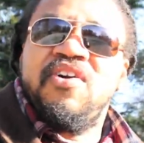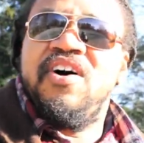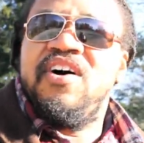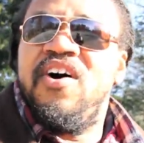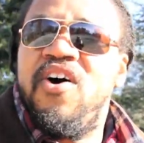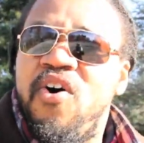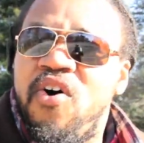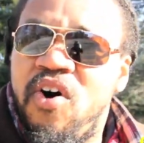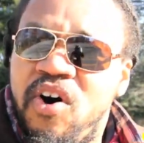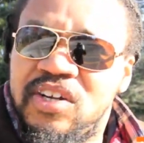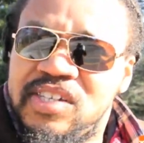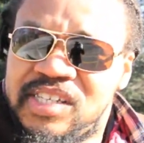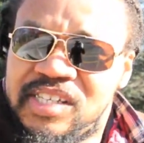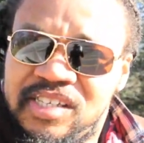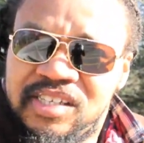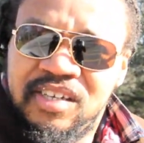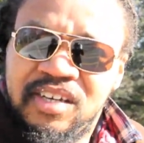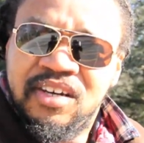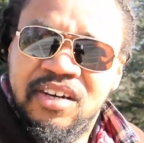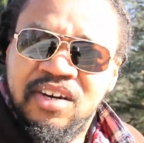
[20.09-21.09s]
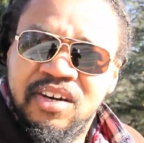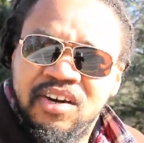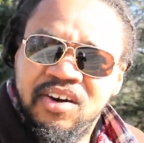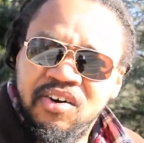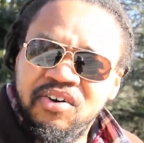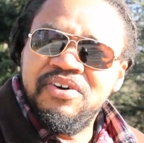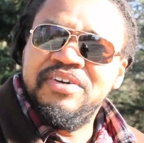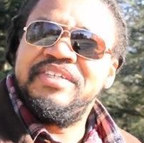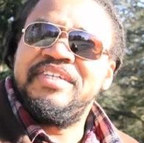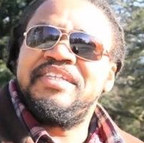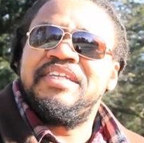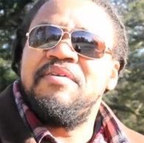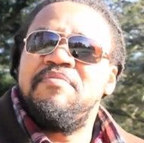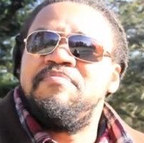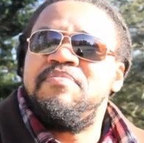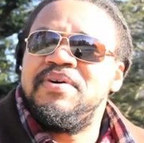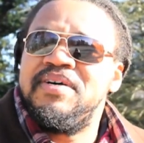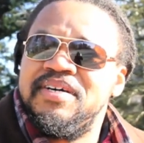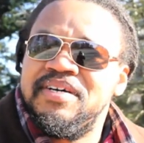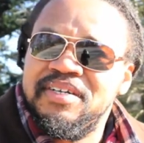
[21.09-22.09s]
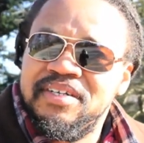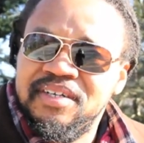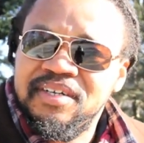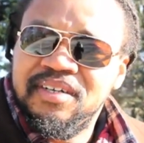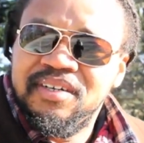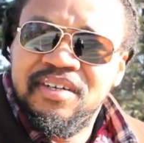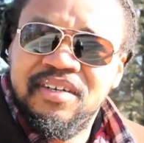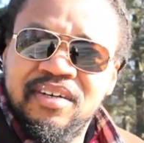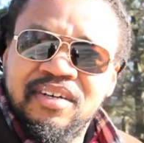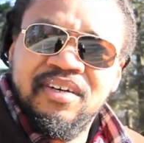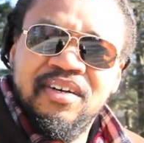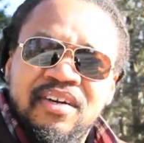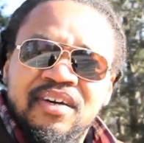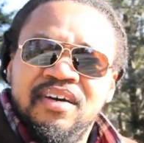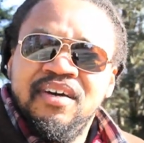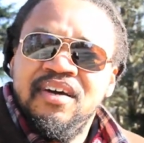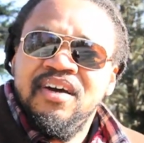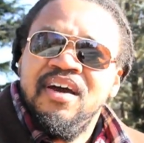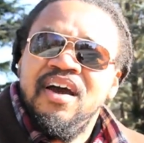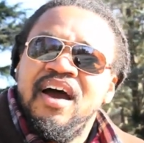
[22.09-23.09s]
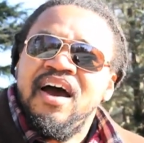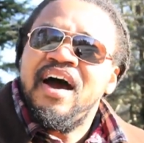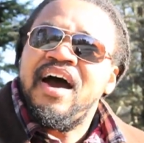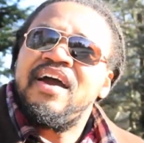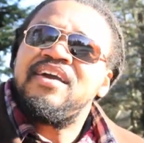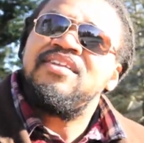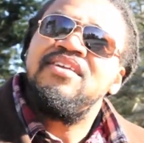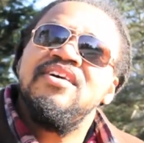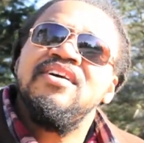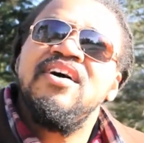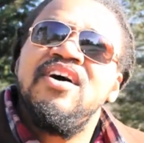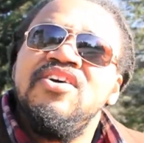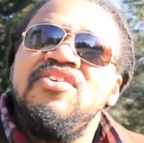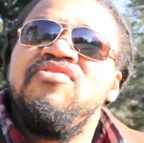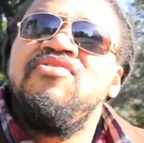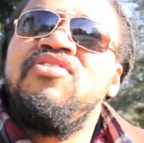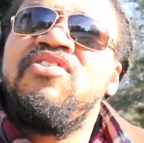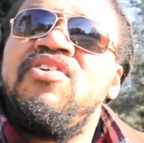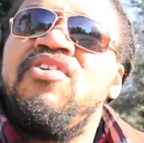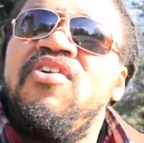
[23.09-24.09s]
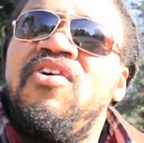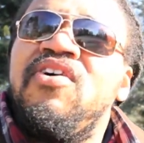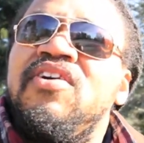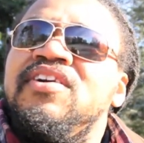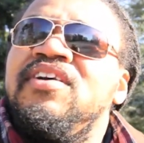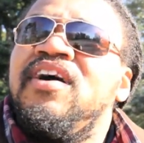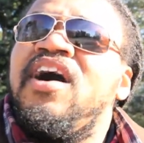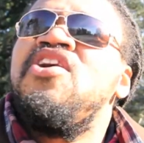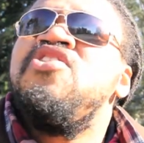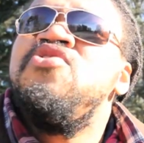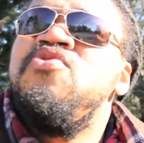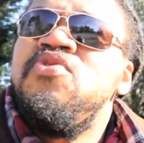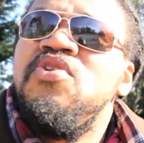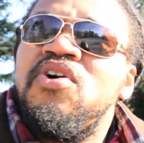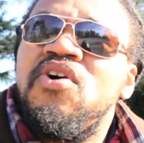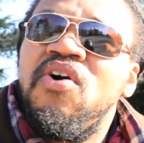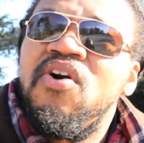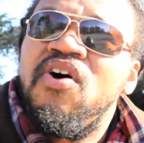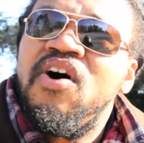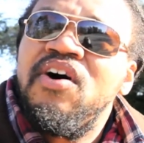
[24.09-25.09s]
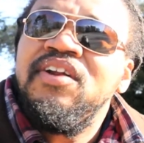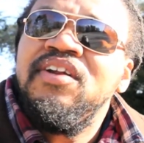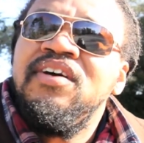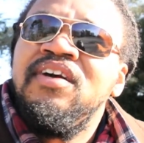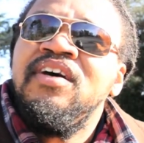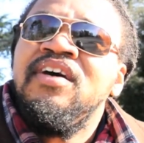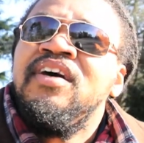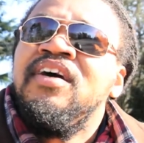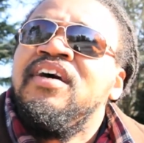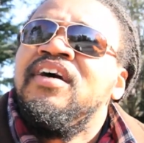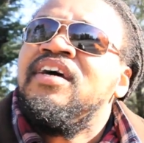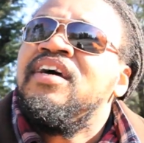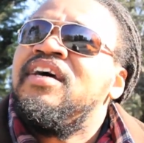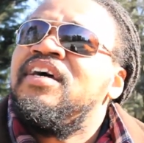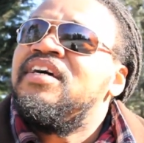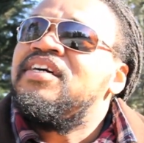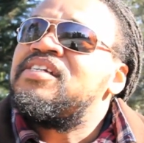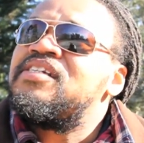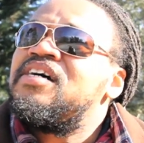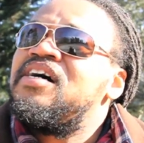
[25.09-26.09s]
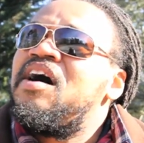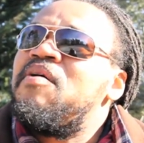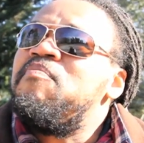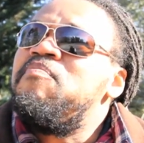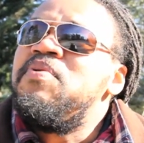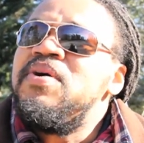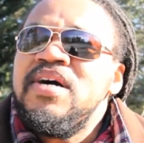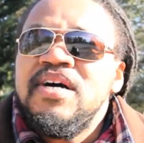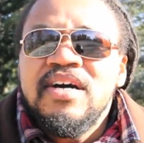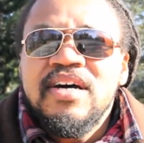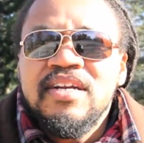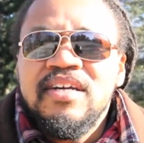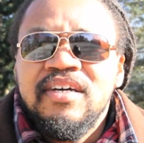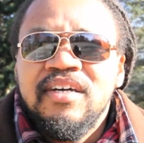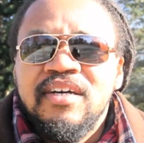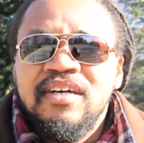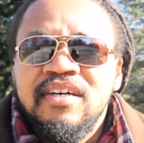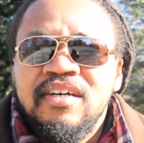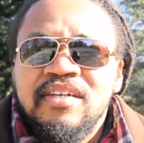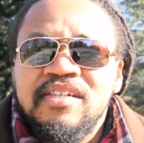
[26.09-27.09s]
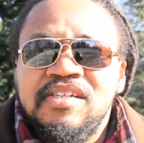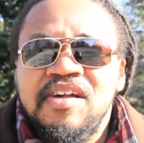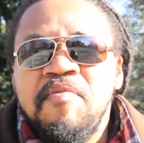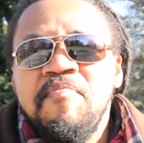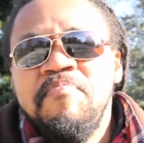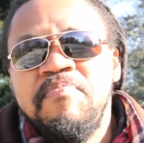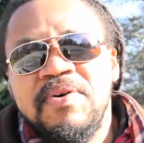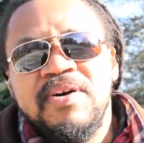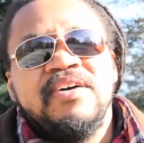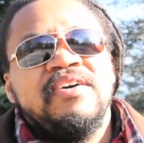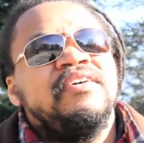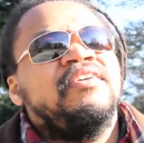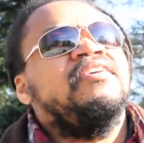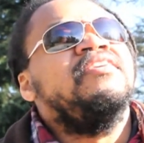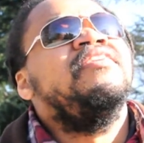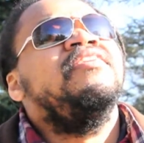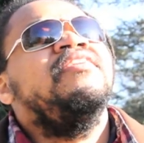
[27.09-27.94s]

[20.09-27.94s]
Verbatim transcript: a horse or is it a bird? I think a unicorn, a unicorn is a bird, some bird.